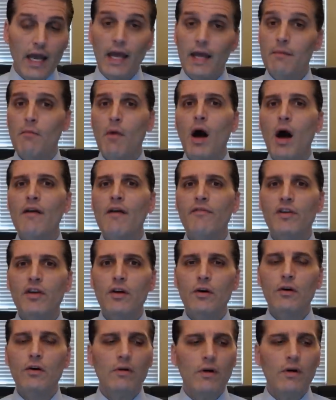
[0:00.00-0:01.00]
In my
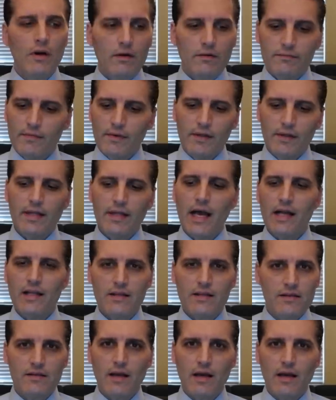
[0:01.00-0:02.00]
view,
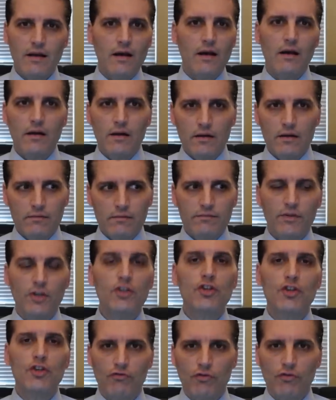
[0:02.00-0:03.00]
that's
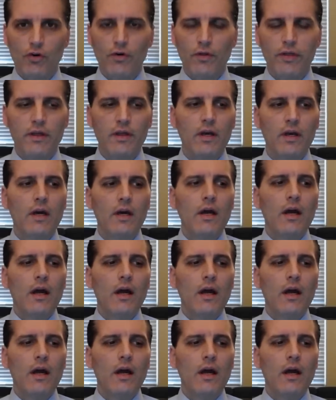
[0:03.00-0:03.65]
the truth.